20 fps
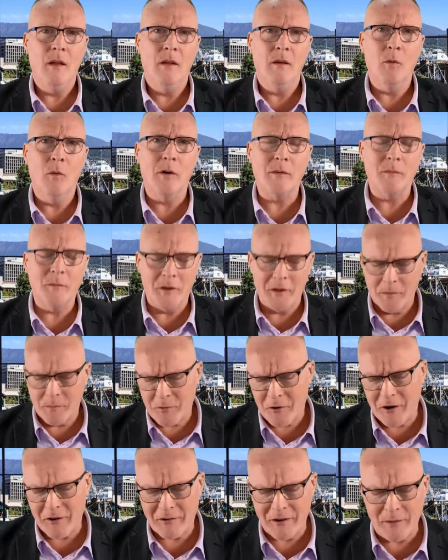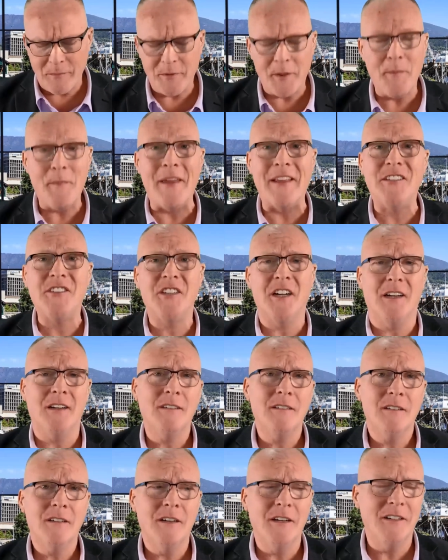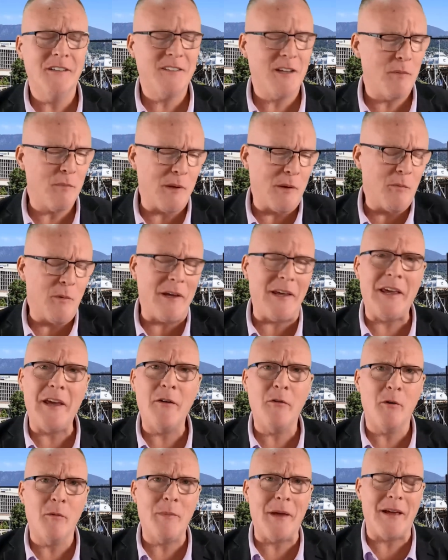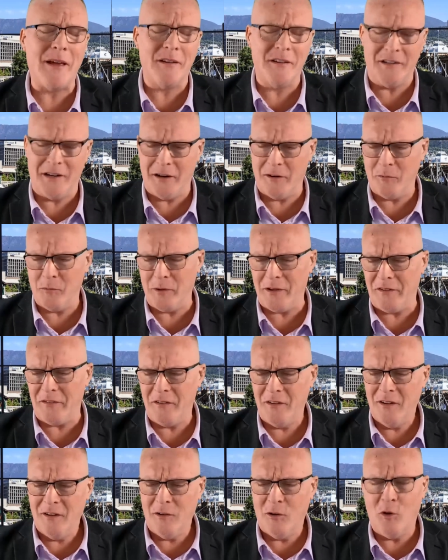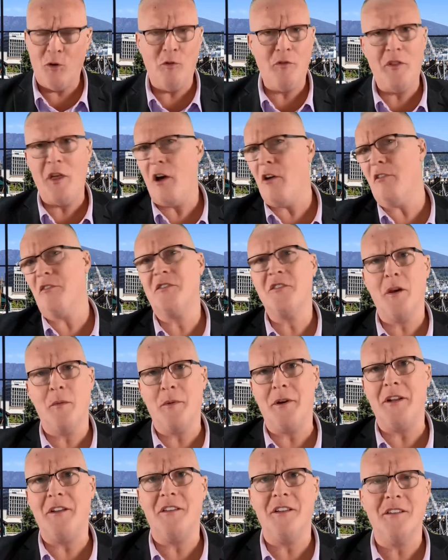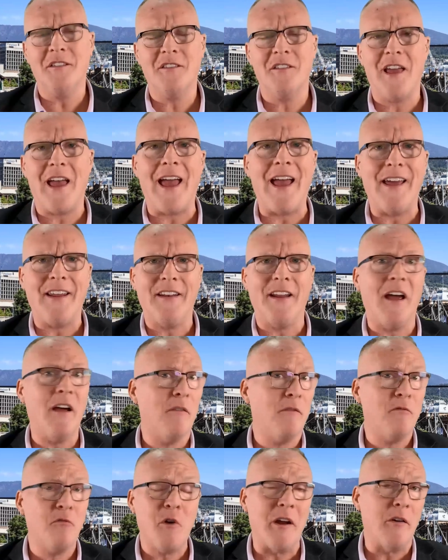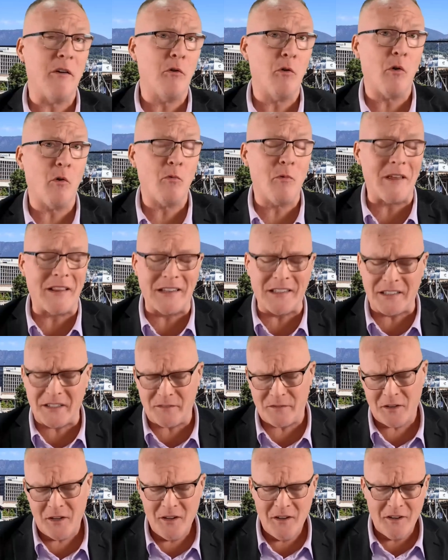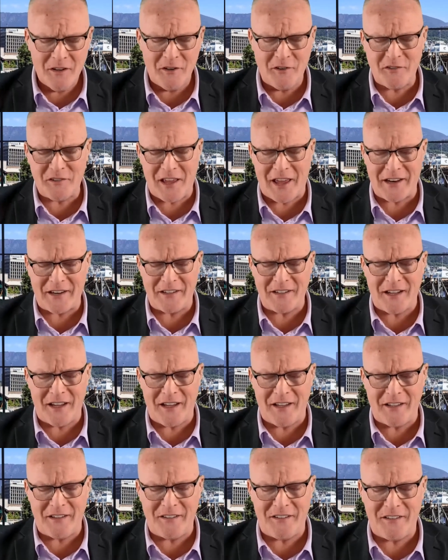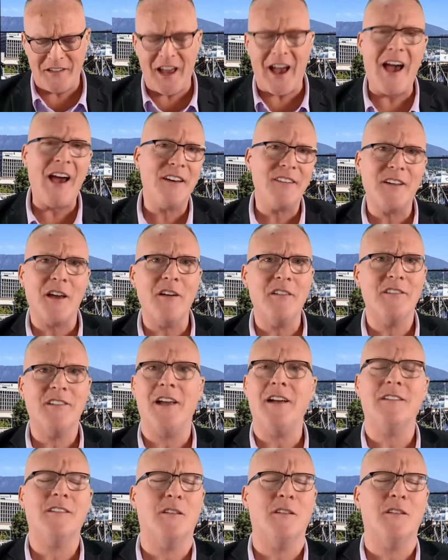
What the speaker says: Welcome to the program, Dementia. It's something we hear about. We all know somebody that's had a friend or a relative who's had it, and your heart goes out to